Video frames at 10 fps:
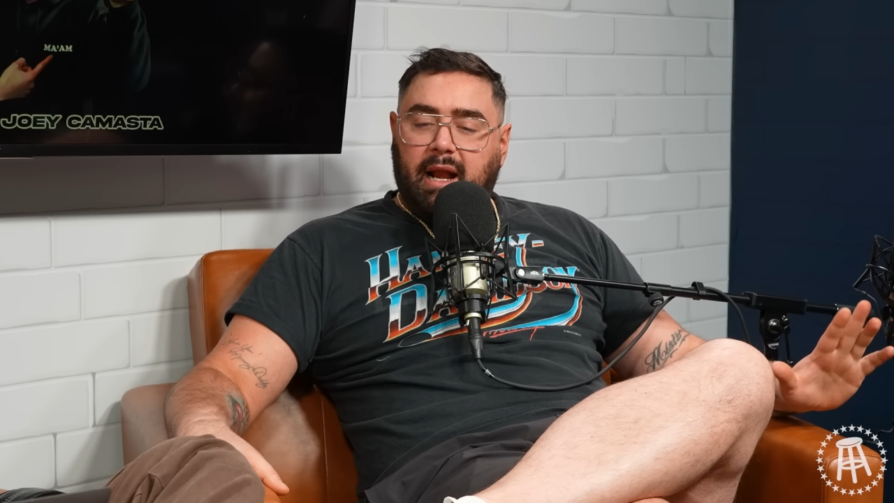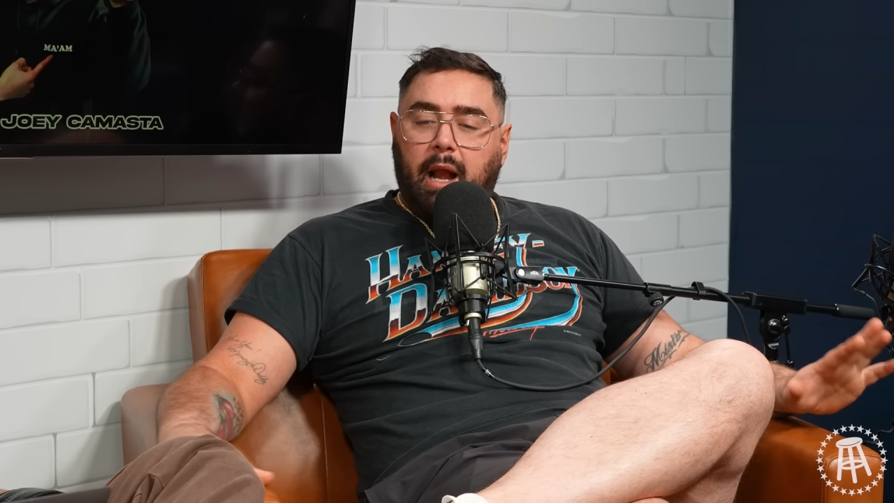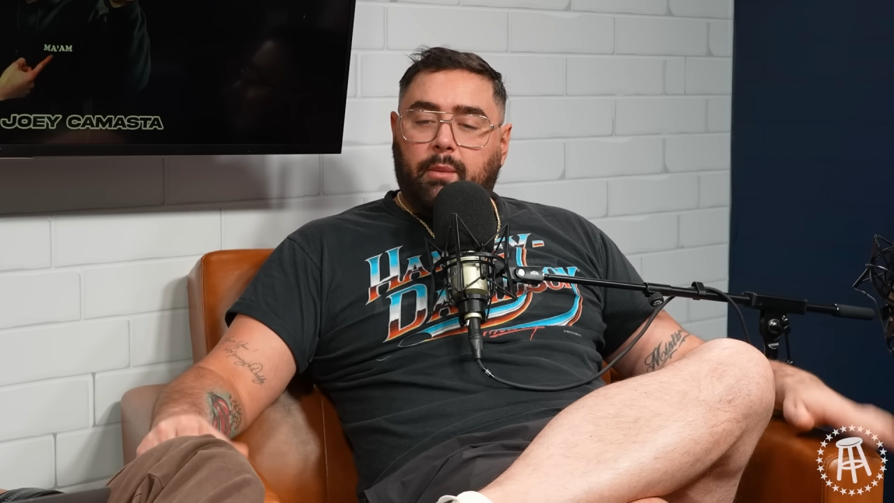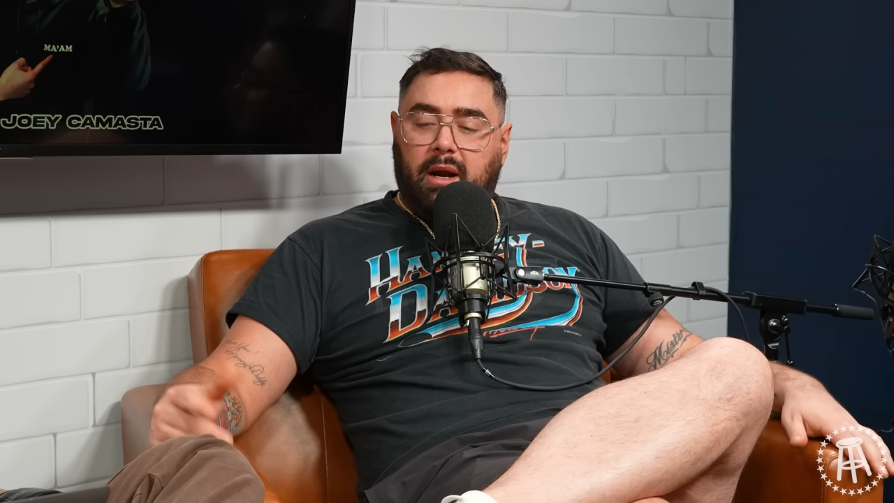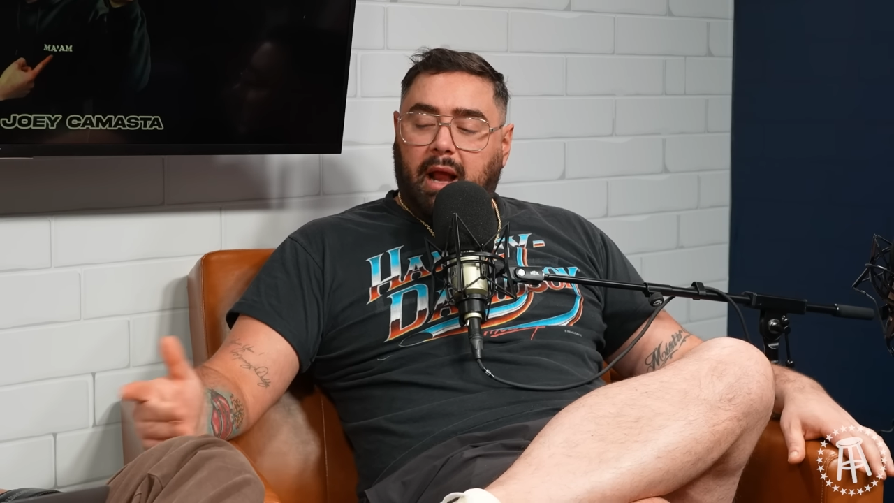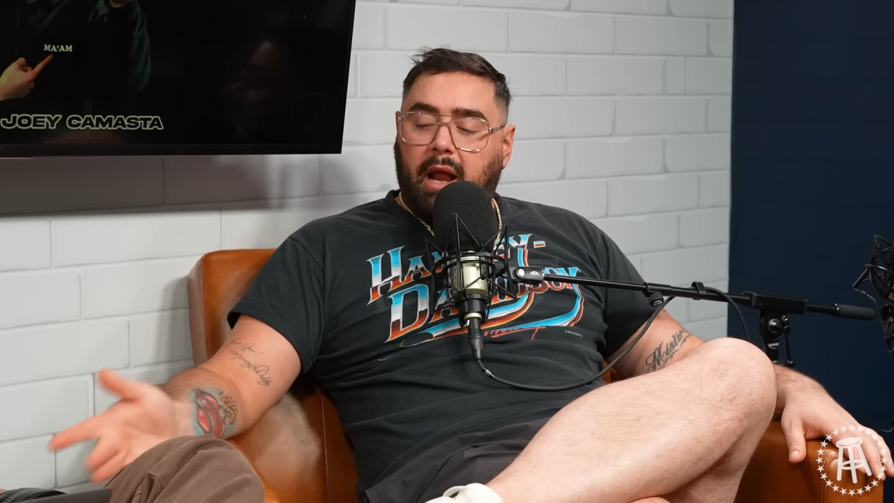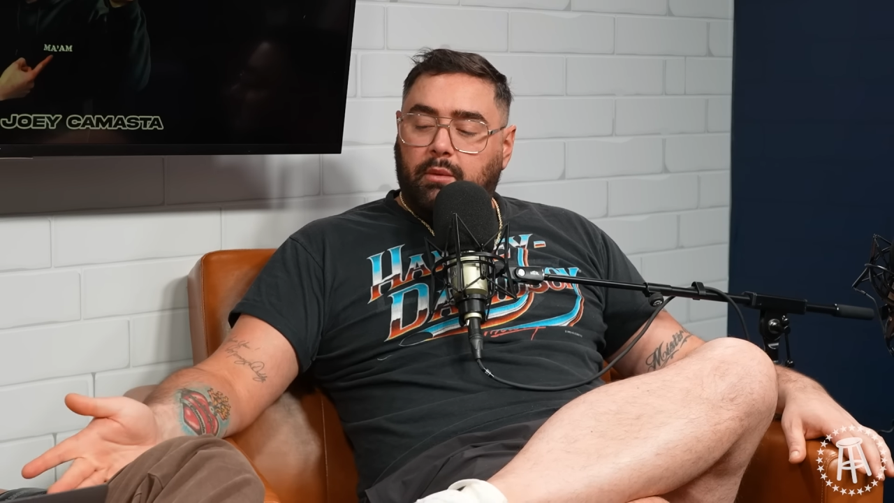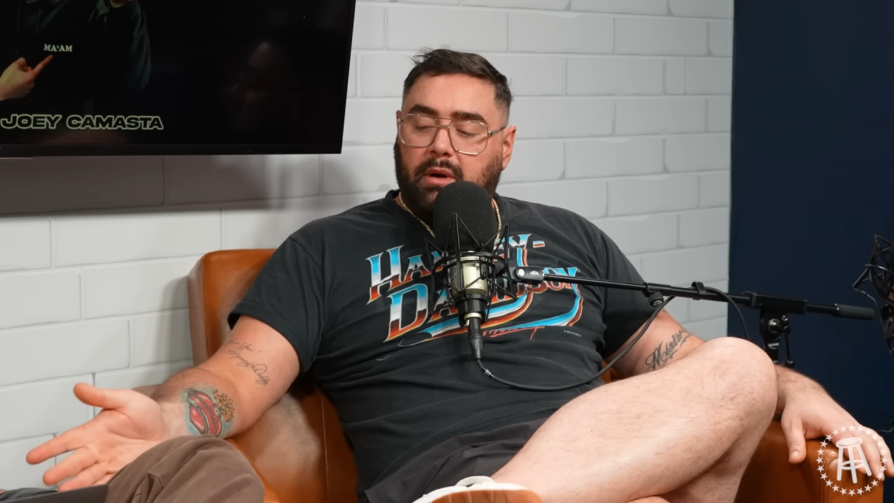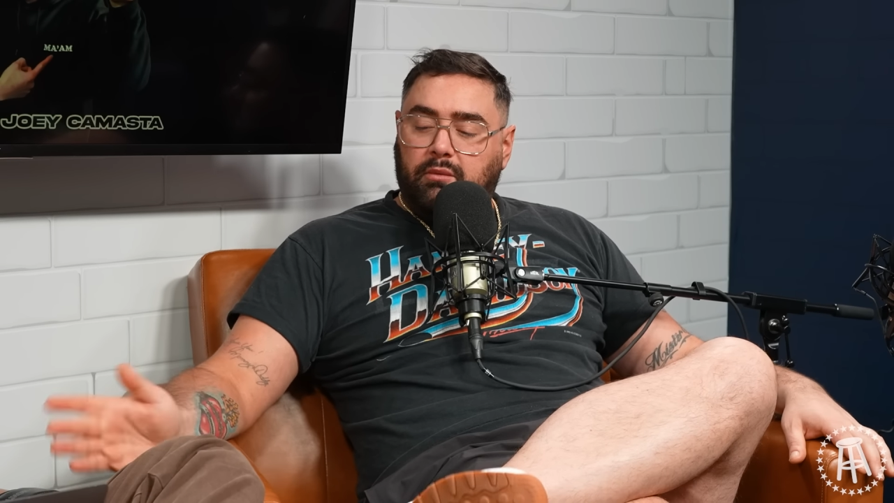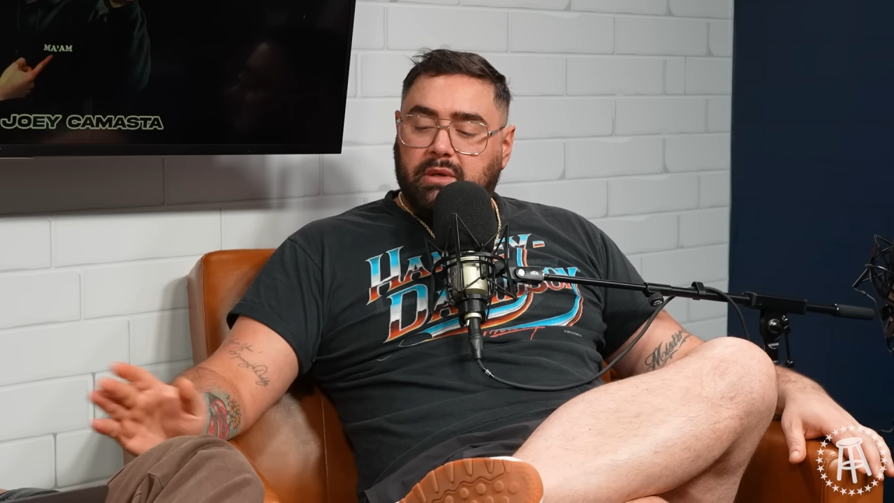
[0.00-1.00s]
And I don't want I
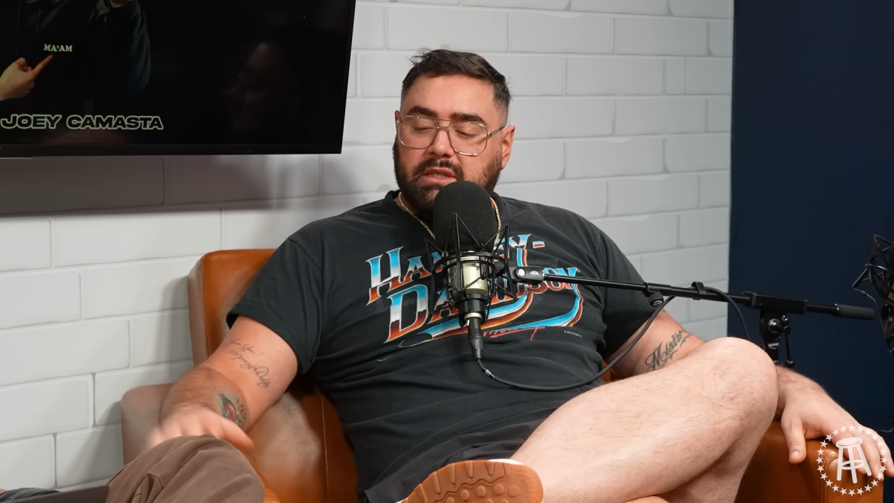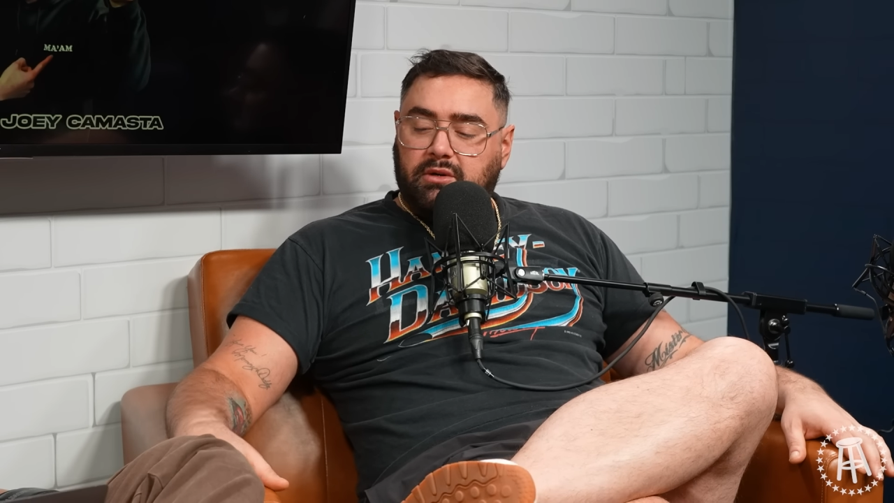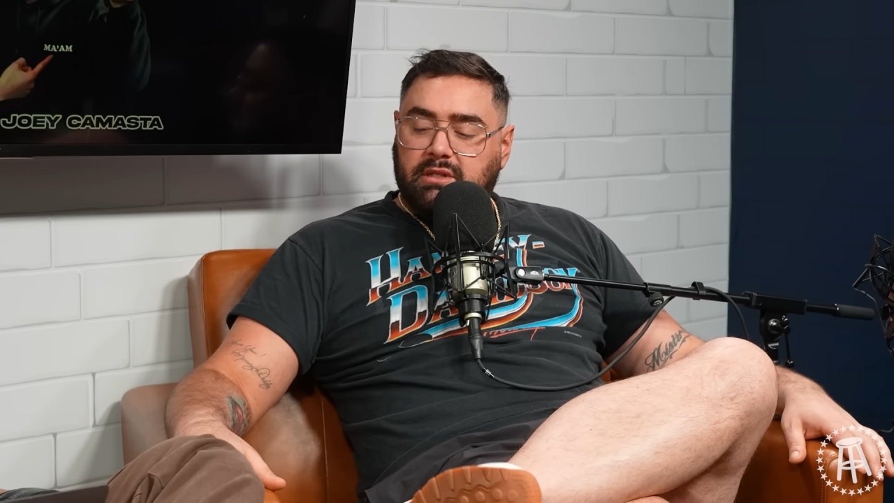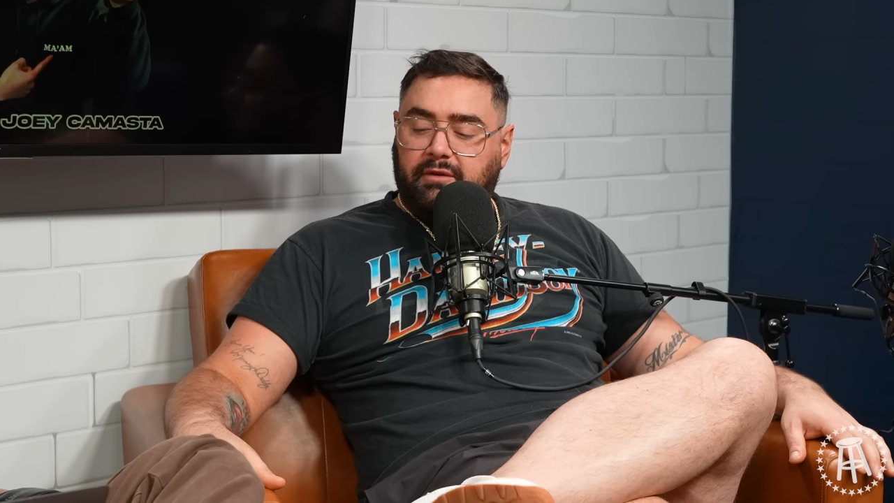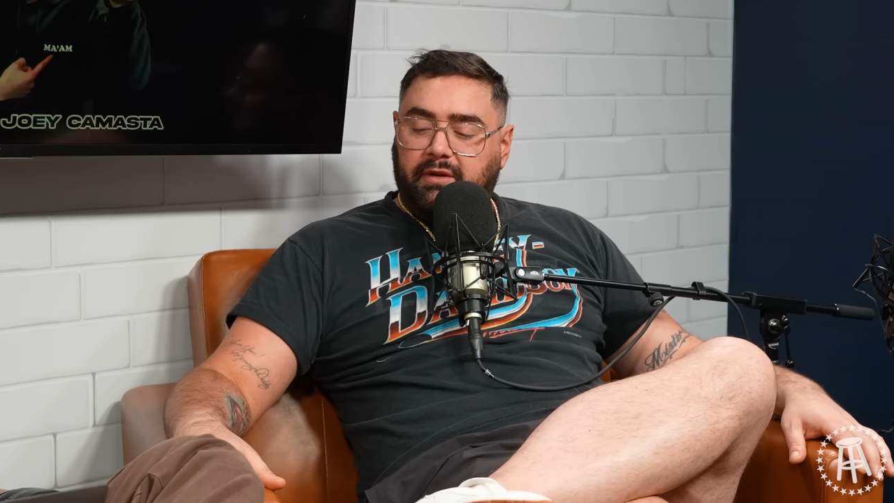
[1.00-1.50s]
don't want whiskers to